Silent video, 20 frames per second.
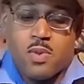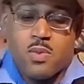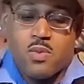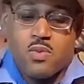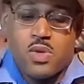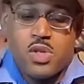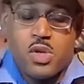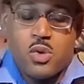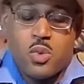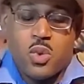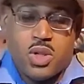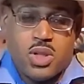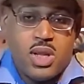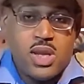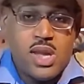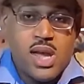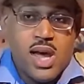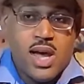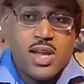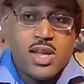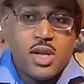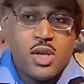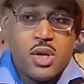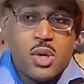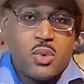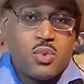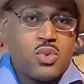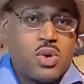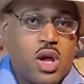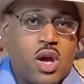when you're really young, you
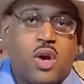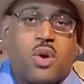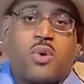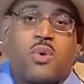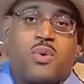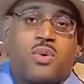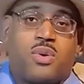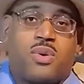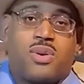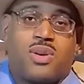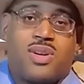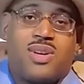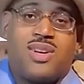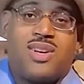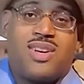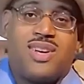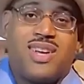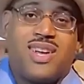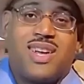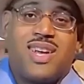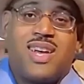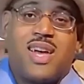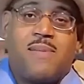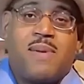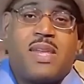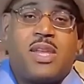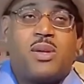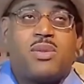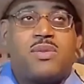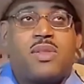don't know. I
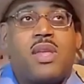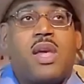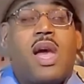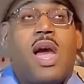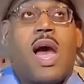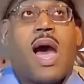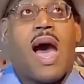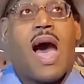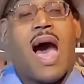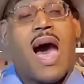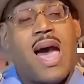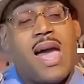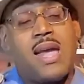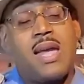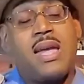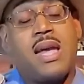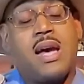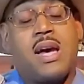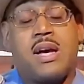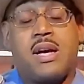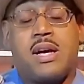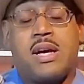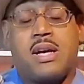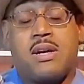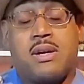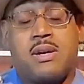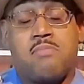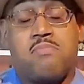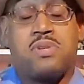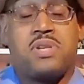mean, you, I
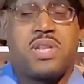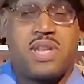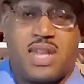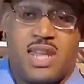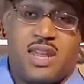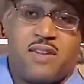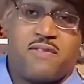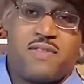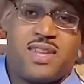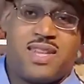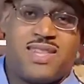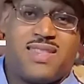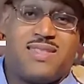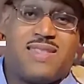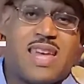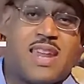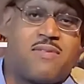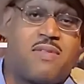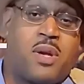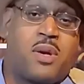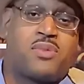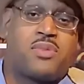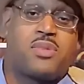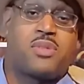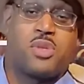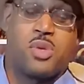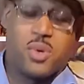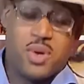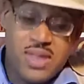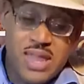believed that if there was a
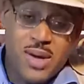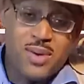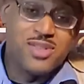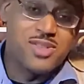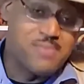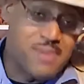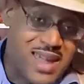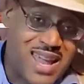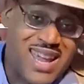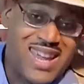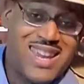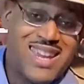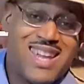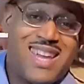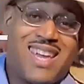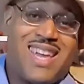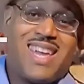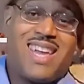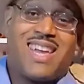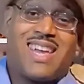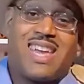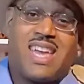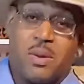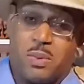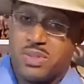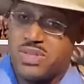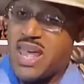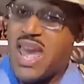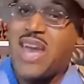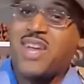toy that was made, it
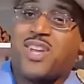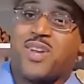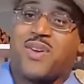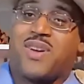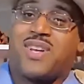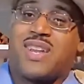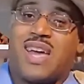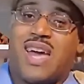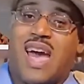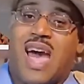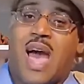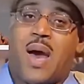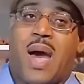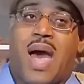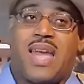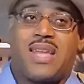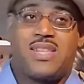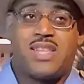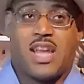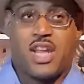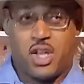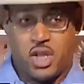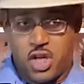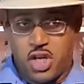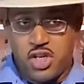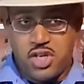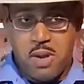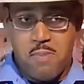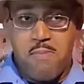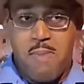was accurate. I, I, I
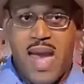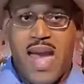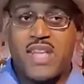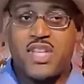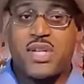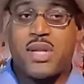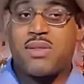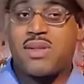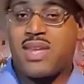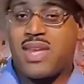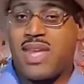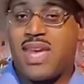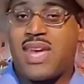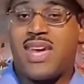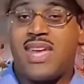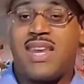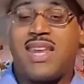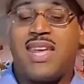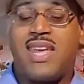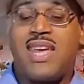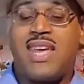couldn't imagine as a kid